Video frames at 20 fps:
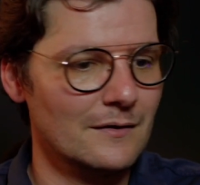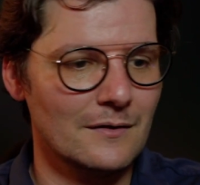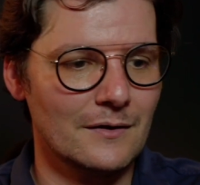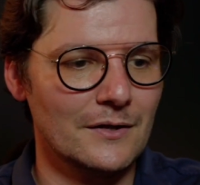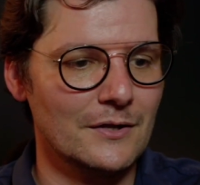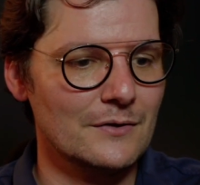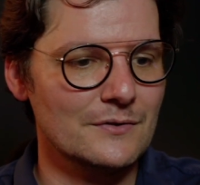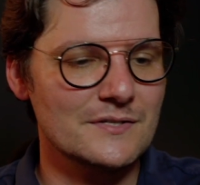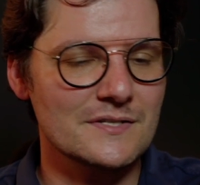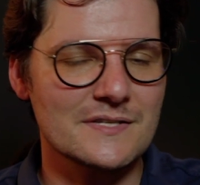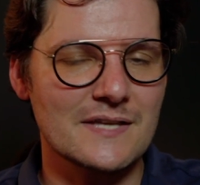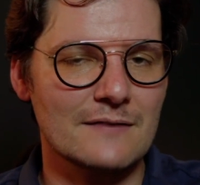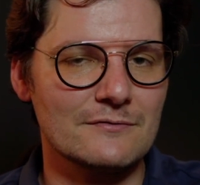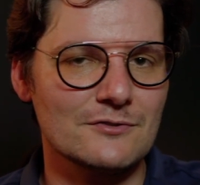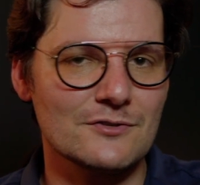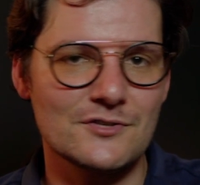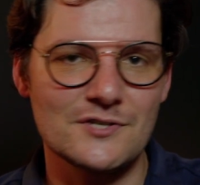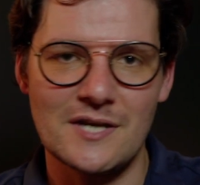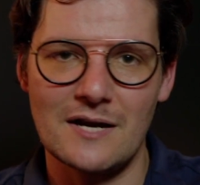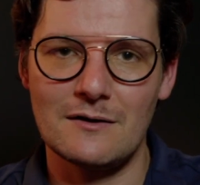you just have
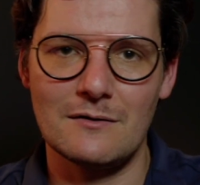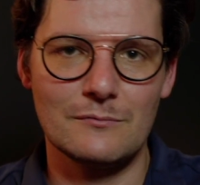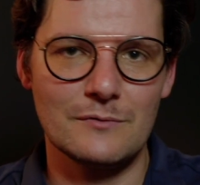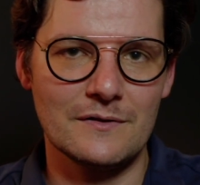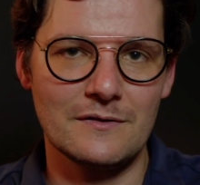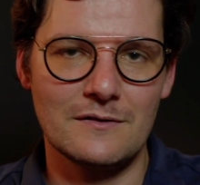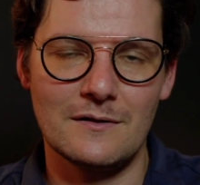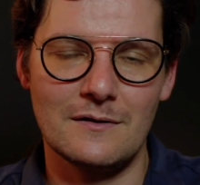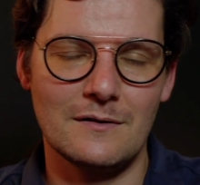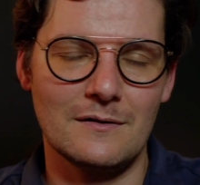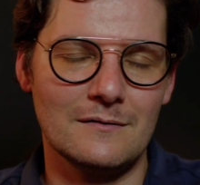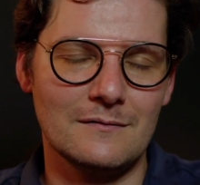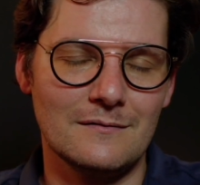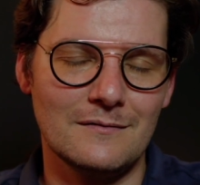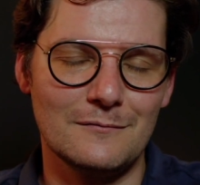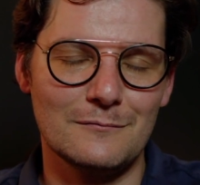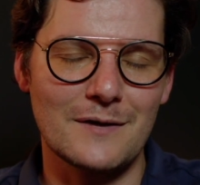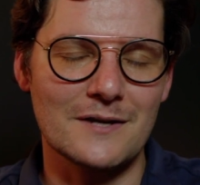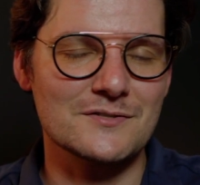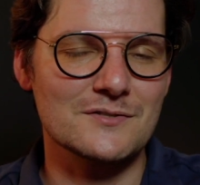to share with the
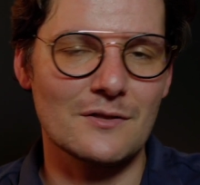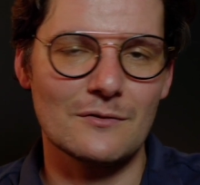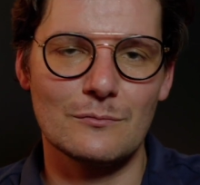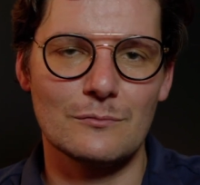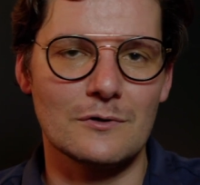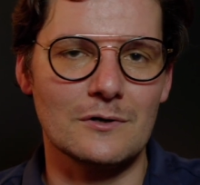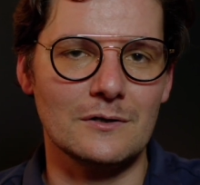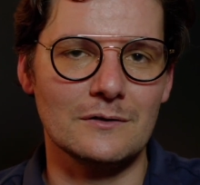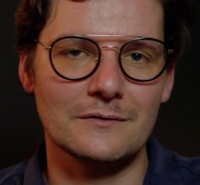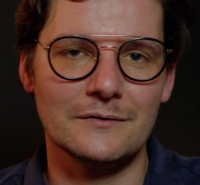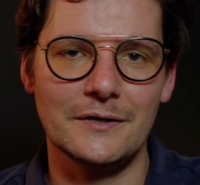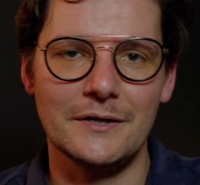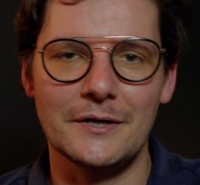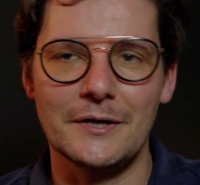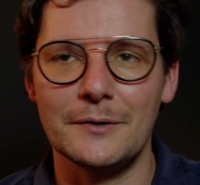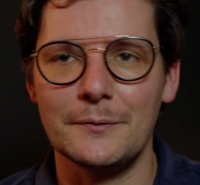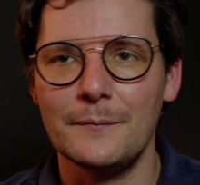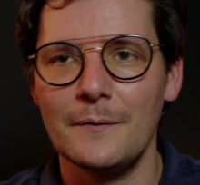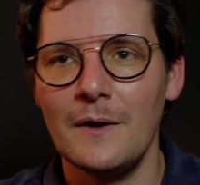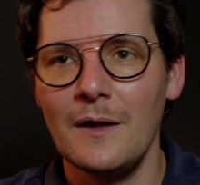rest of the world, you
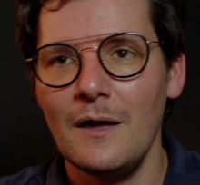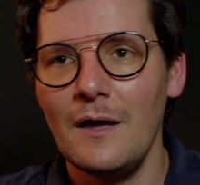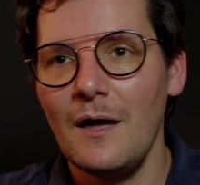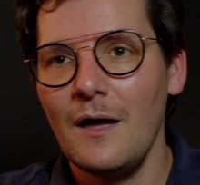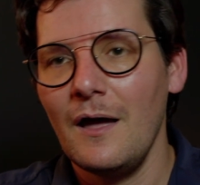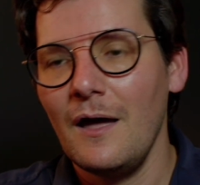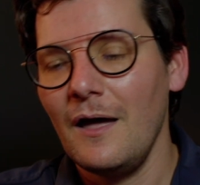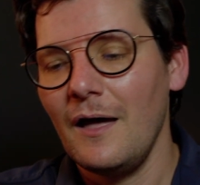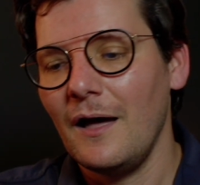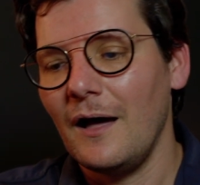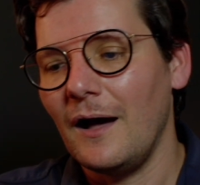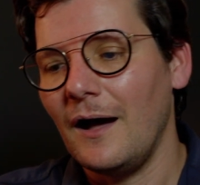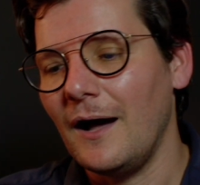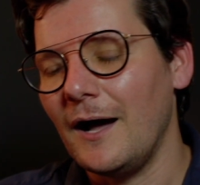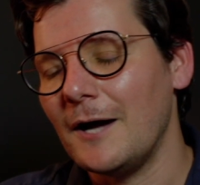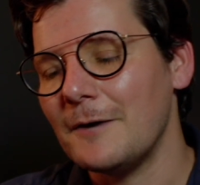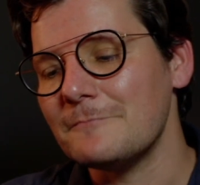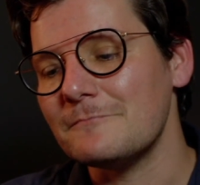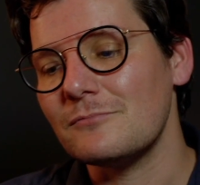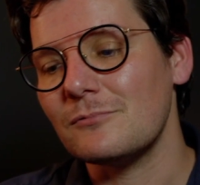know.
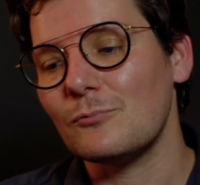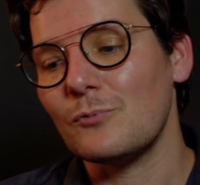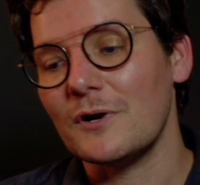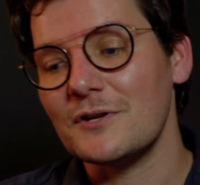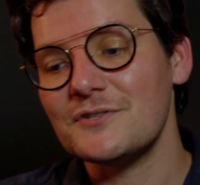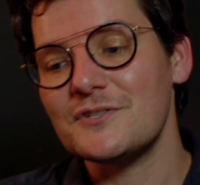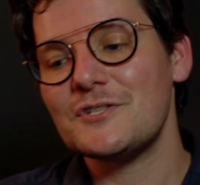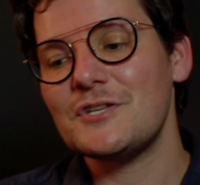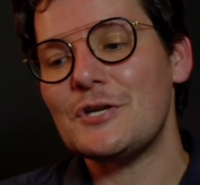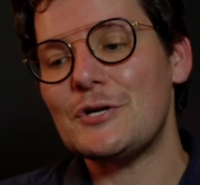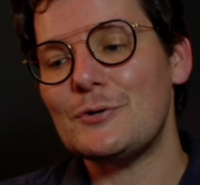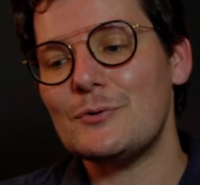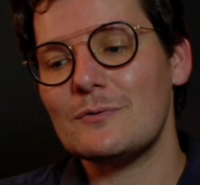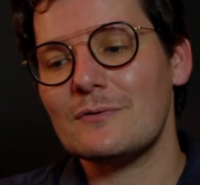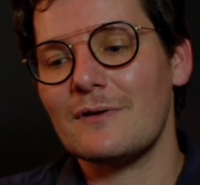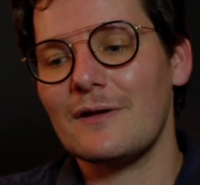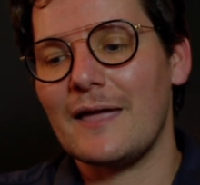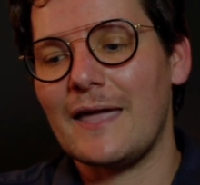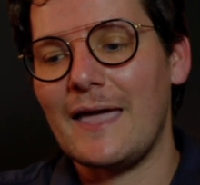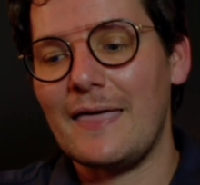Once
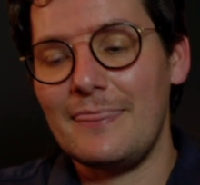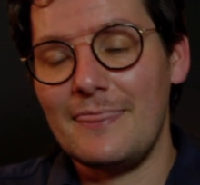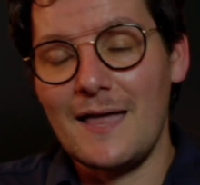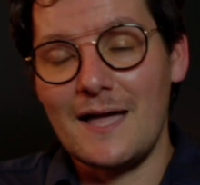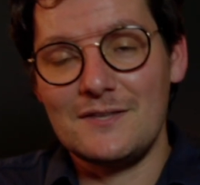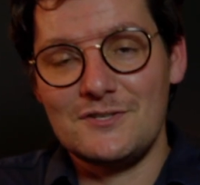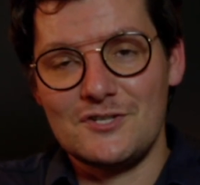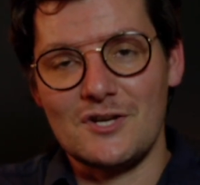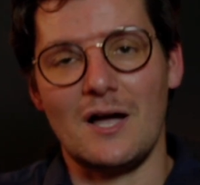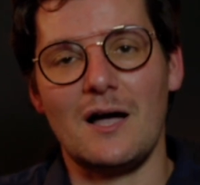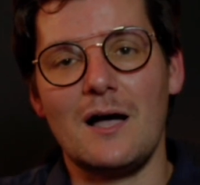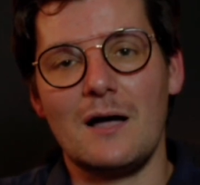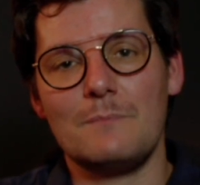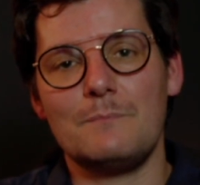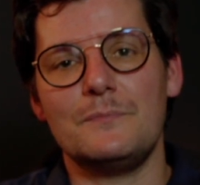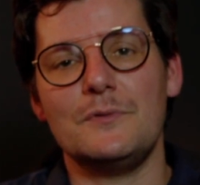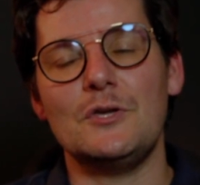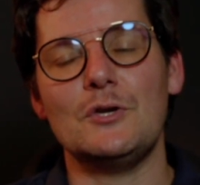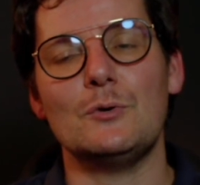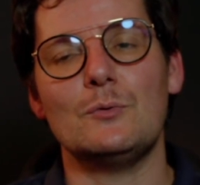you get that
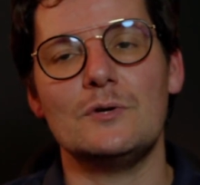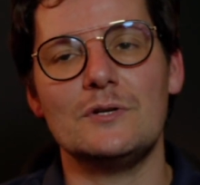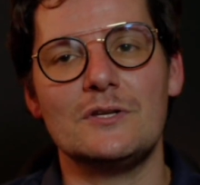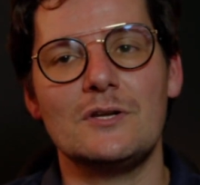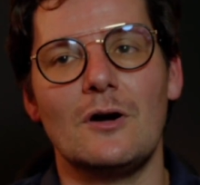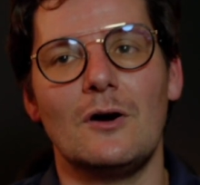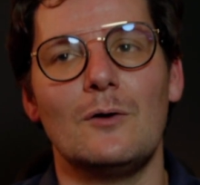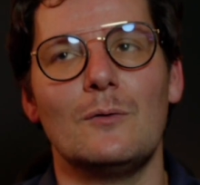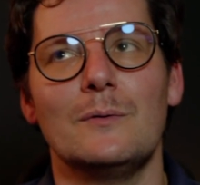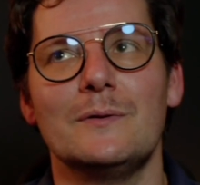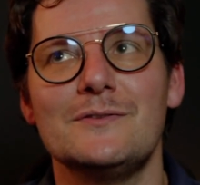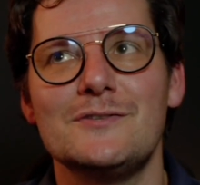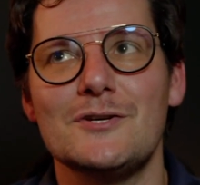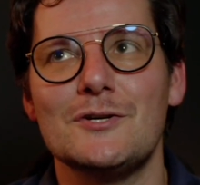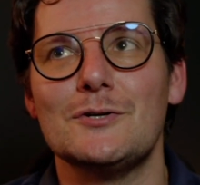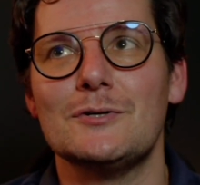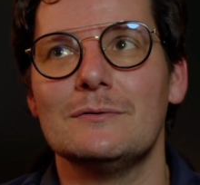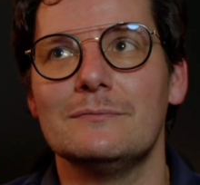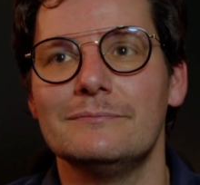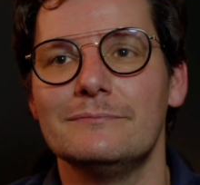job, you would go
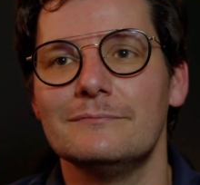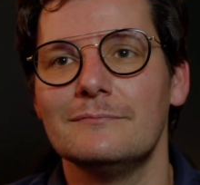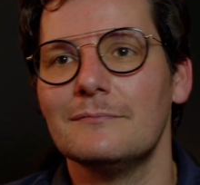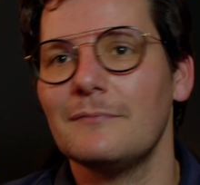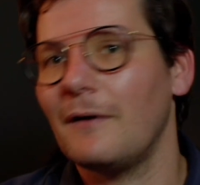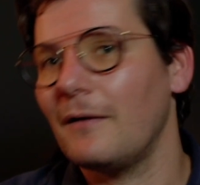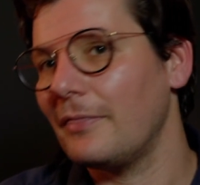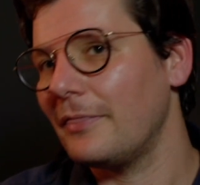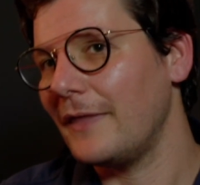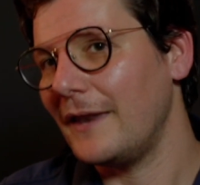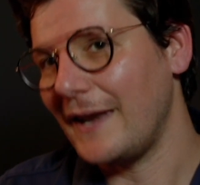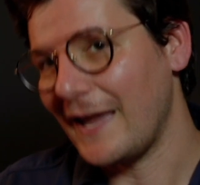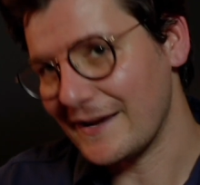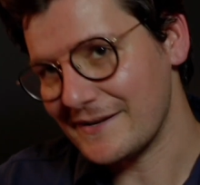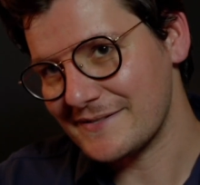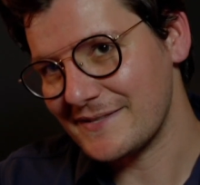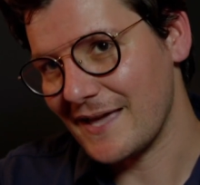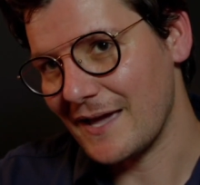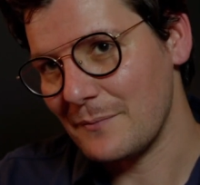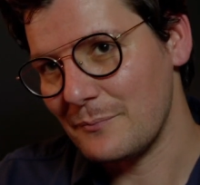into the
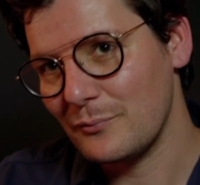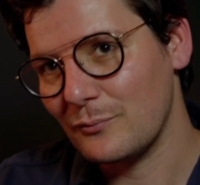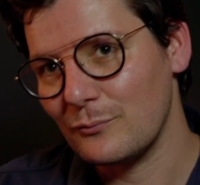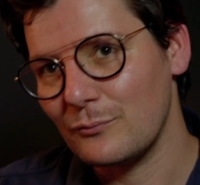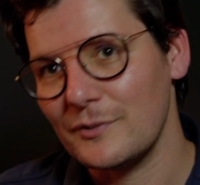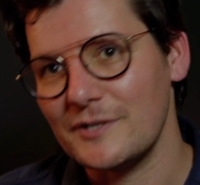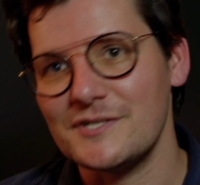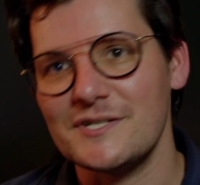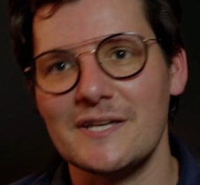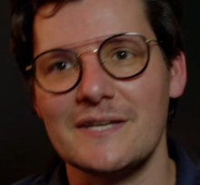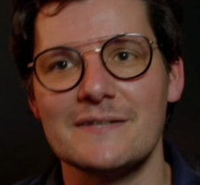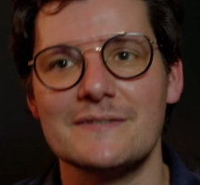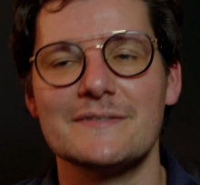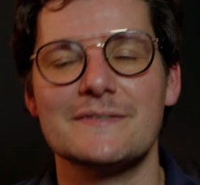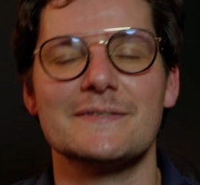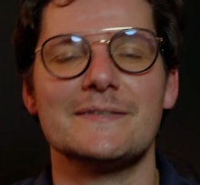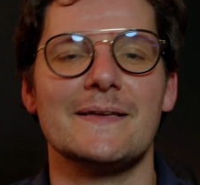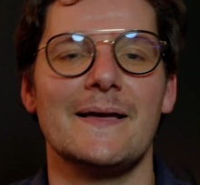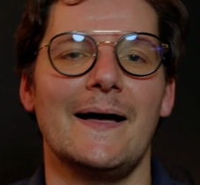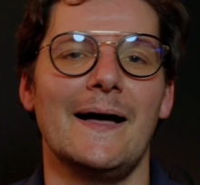next step, which
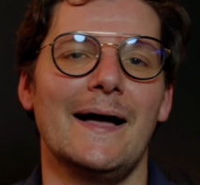is